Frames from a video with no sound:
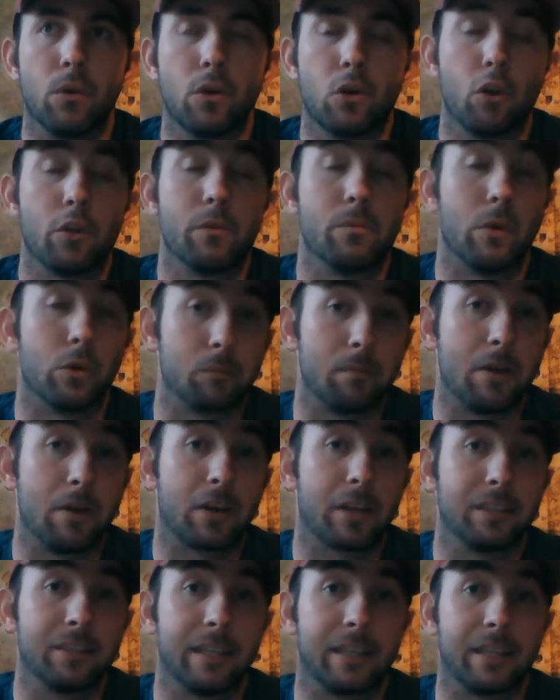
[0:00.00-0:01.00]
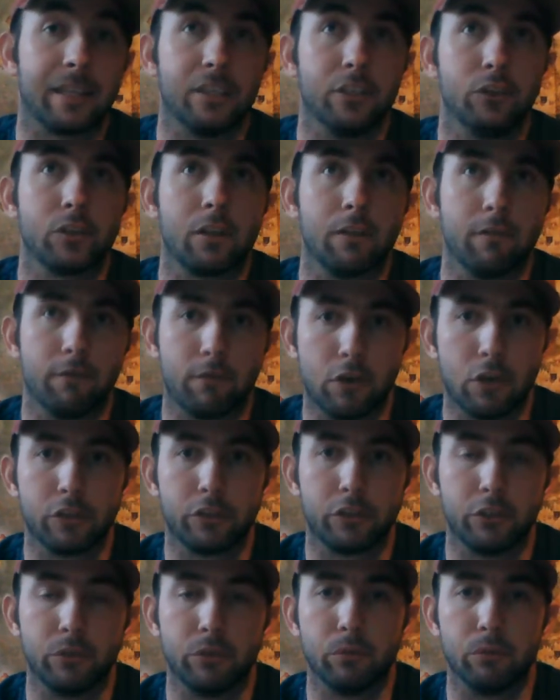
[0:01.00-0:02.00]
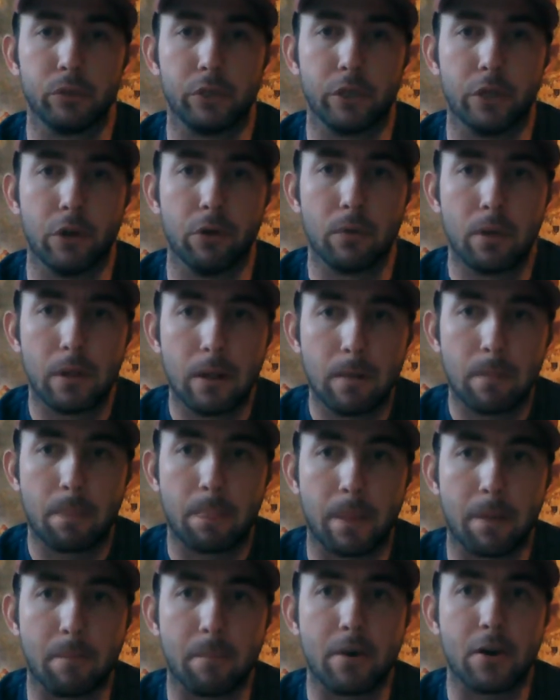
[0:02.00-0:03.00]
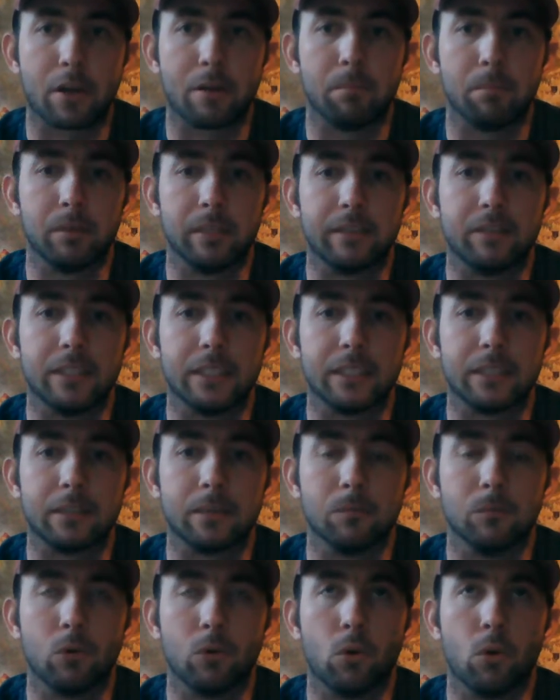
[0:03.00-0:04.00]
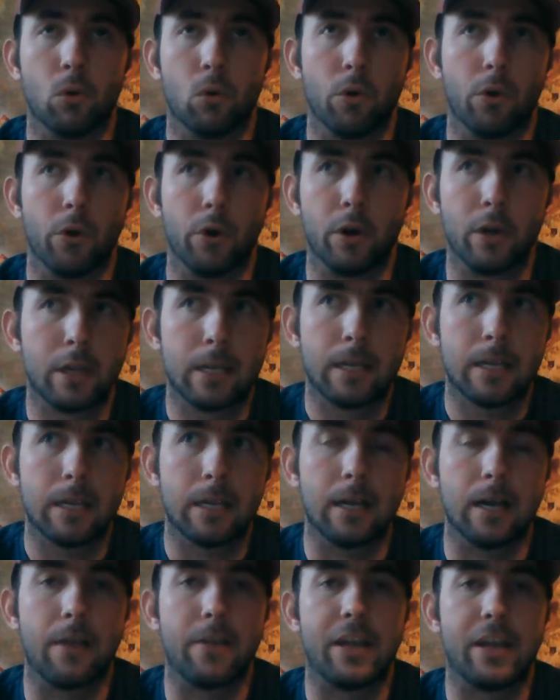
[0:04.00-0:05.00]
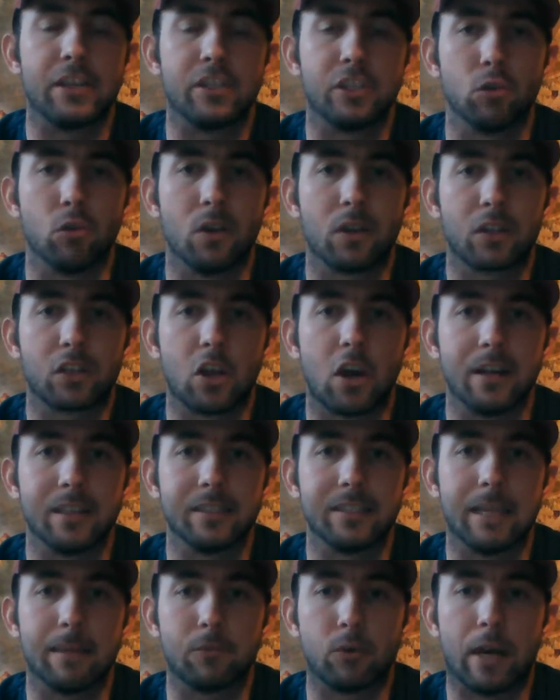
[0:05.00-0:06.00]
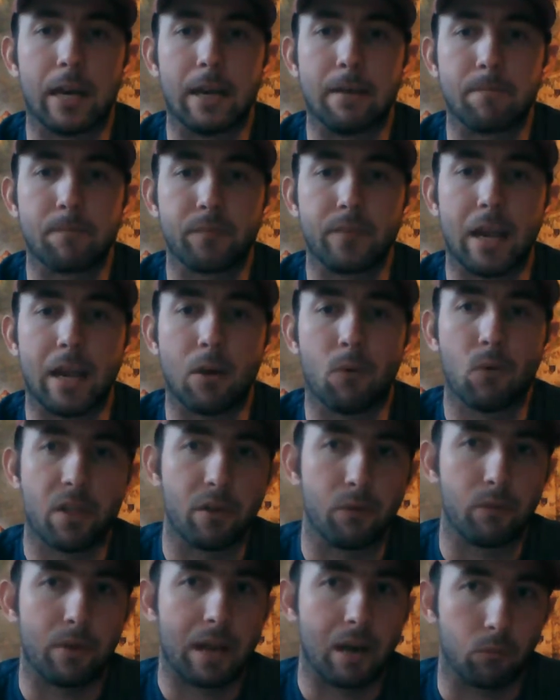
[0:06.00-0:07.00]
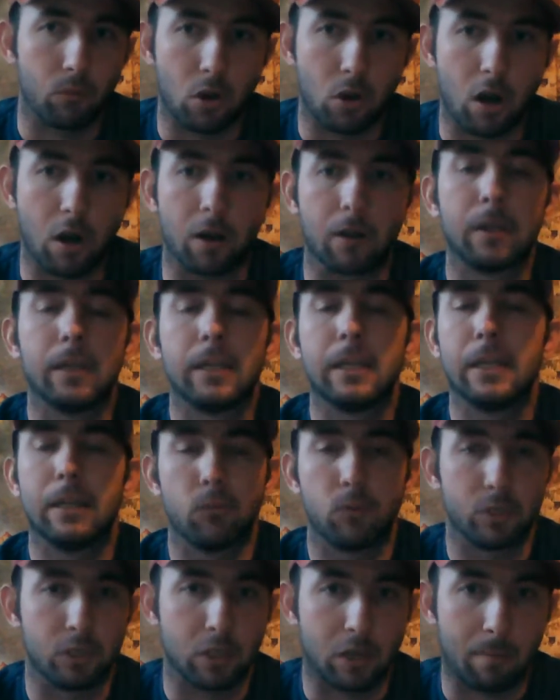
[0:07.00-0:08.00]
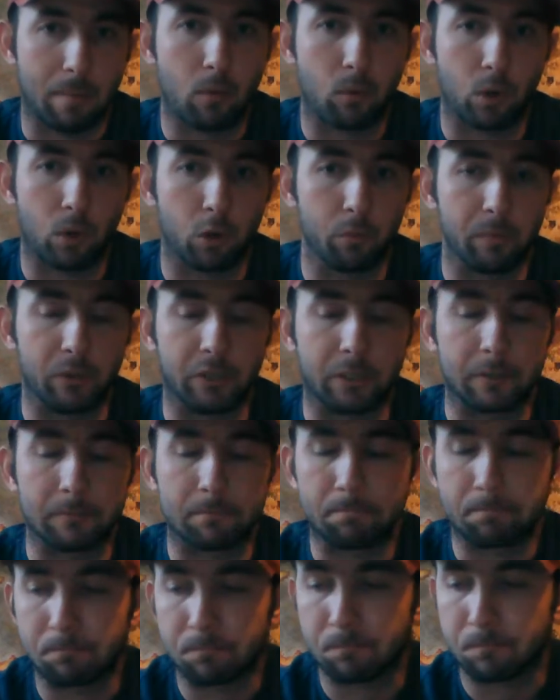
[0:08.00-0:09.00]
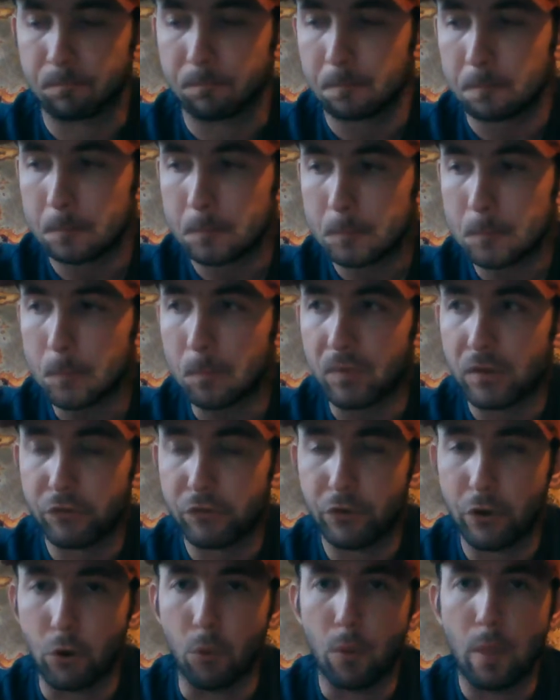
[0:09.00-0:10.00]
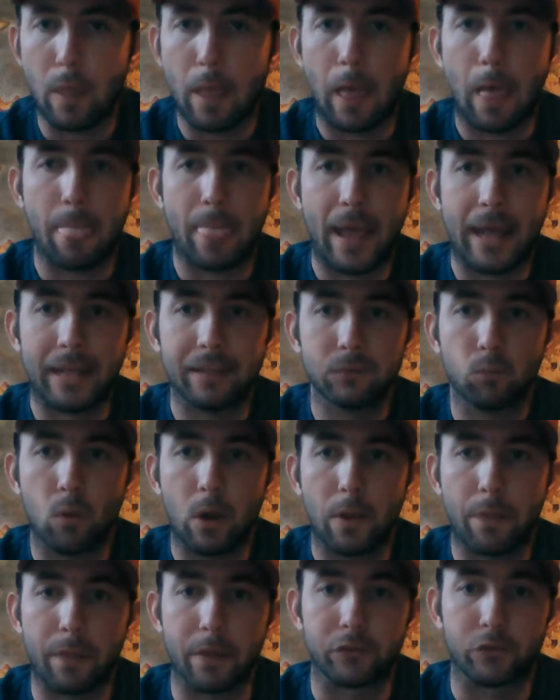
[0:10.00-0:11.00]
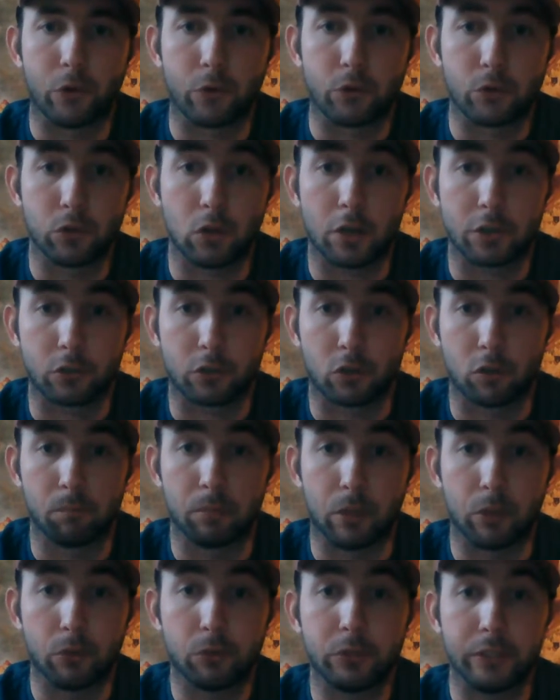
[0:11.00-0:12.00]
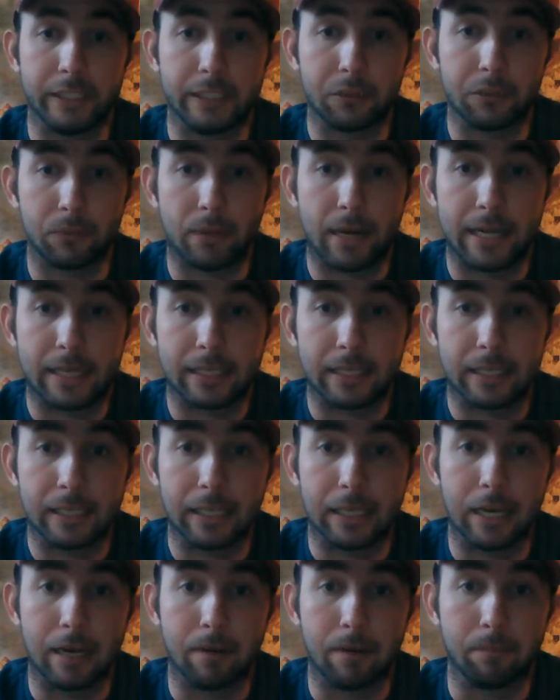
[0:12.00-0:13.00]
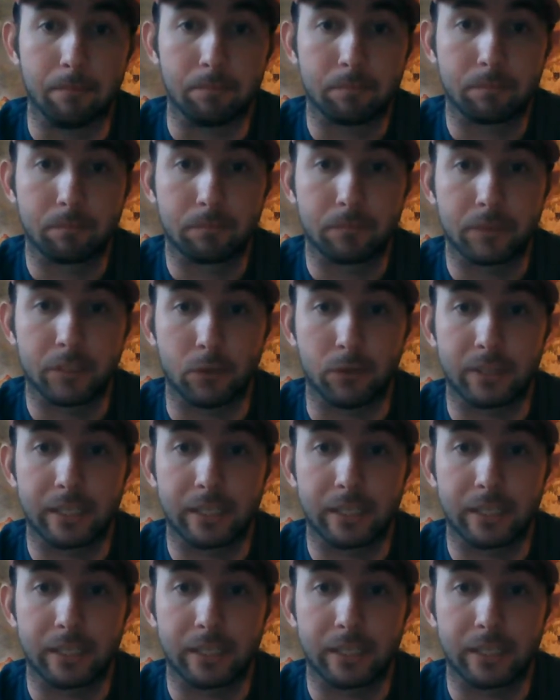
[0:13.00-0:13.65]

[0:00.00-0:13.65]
most Americans think that you should convert to the American belief system or that general concept, right? Now, whether right or wrong, we're just talking about world building. So that's what the sociological approach is, right? So